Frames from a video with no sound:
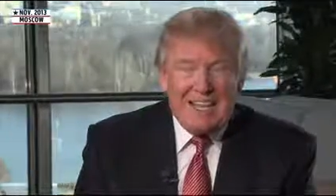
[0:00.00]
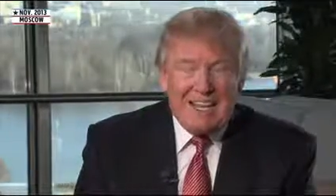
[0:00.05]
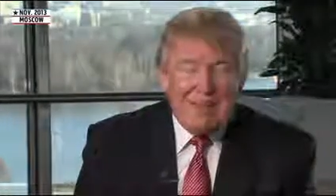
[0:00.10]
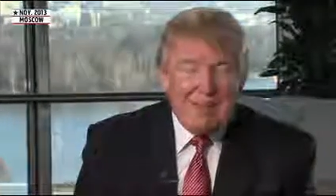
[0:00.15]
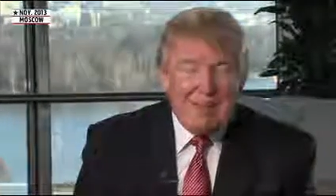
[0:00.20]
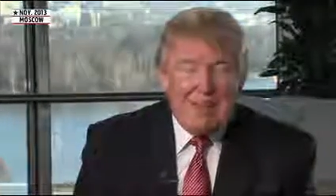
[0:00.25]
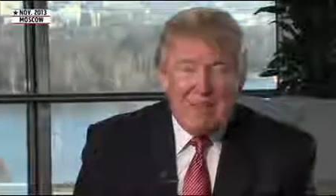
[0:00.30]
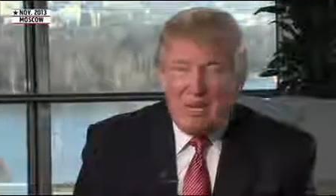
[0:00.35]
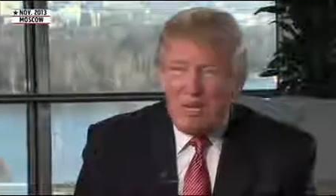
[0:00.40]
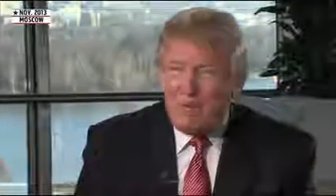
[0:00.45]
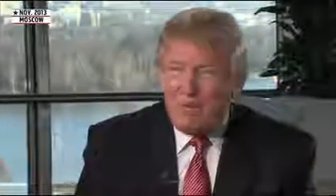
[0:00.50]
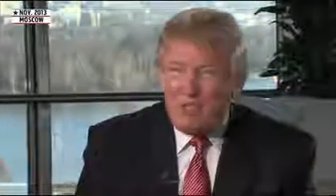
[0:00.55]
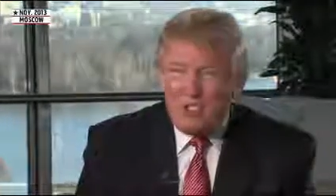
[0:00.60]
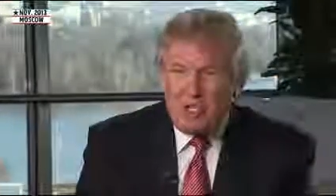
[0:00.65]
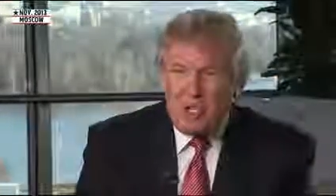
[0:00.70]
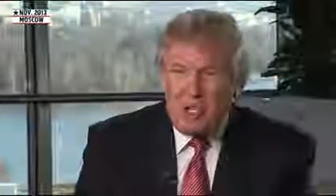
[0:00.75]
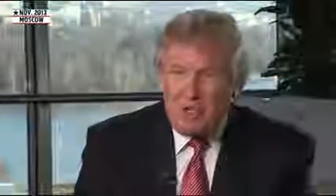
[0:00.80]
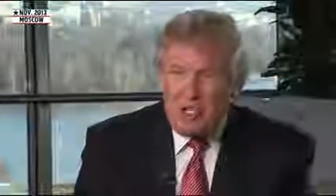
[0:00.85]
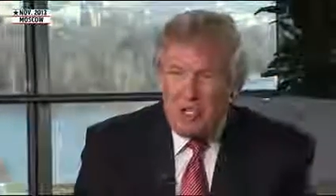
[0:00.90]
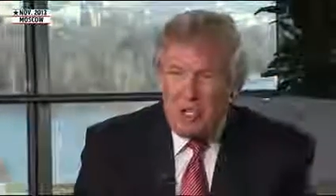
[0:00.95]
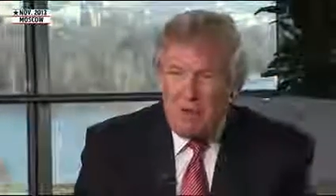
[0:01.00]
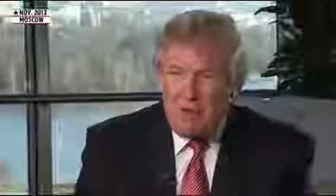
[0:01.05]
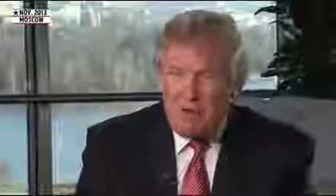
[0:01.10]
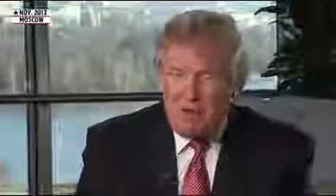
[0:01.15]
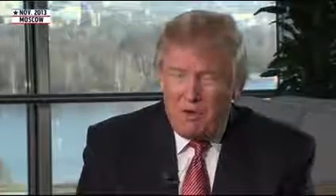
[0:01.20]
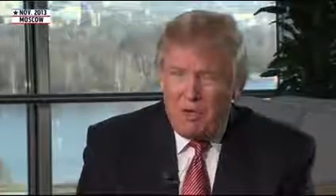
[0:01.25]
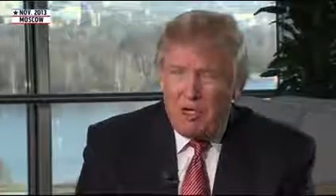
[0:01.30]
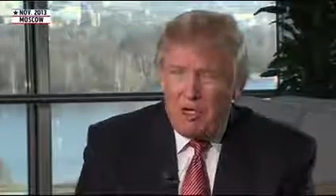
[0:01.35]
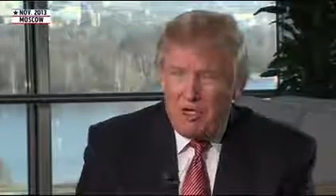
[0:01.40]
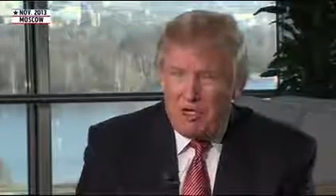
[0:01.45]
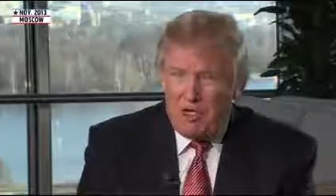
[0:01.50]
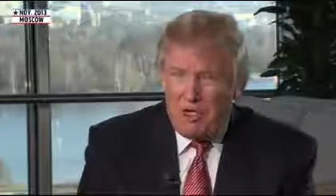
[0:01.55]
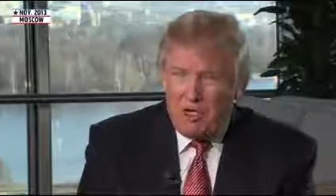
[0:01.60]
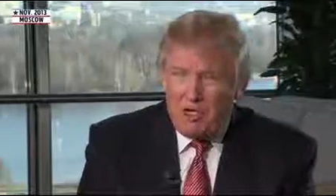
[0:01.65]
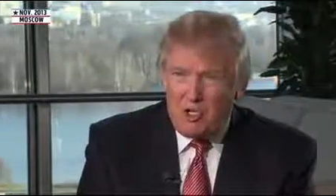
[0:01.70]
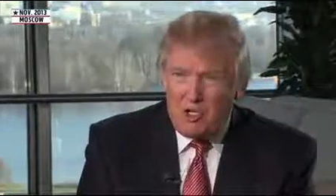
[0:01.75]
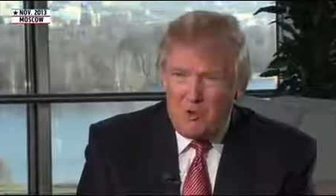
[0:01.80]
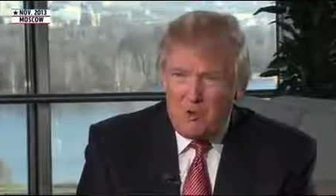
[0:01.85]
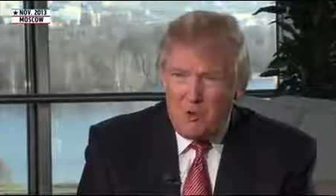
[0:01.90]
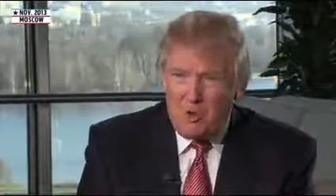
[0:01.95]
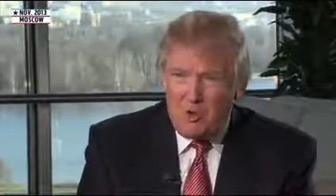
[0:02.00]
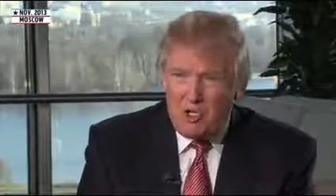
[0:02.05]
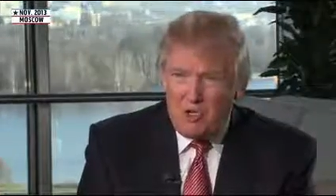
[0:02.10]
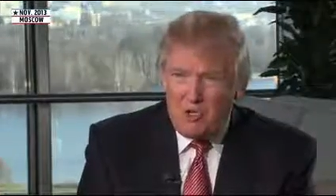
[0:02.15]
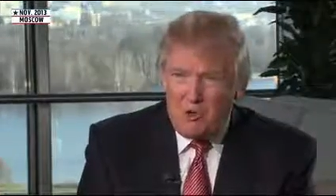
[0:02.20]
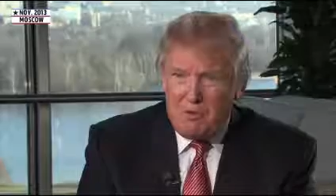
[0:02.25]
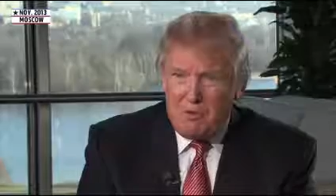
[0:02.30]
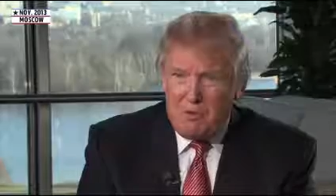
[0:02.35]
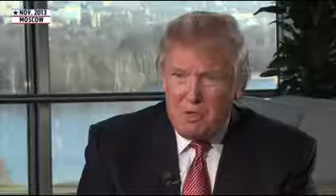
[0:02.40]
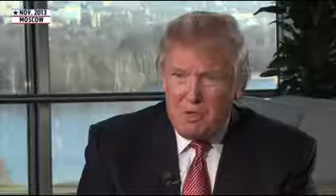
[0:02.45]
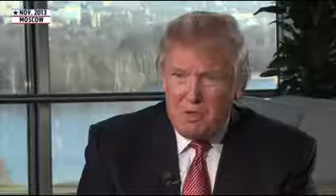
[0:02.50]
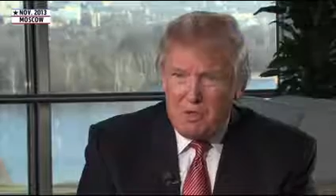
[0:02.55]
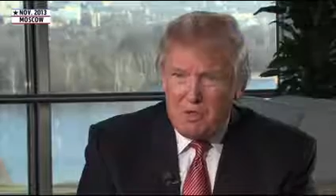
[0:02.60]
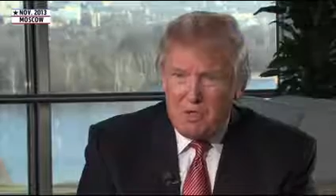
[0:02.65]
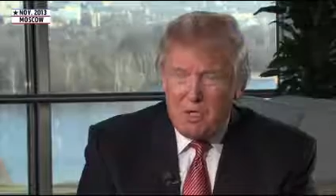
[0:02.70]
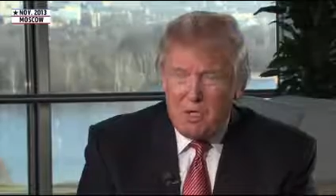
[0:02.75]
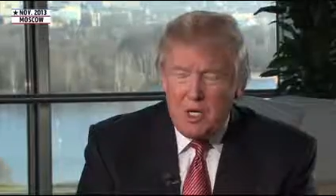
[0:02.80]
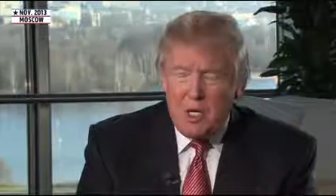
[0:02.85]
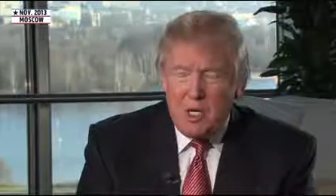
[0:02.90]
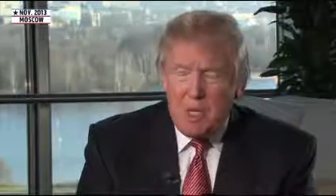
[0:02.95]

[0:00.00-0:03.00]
I mean, you have such different and such mm-hmm. divergent mm -hmm. views.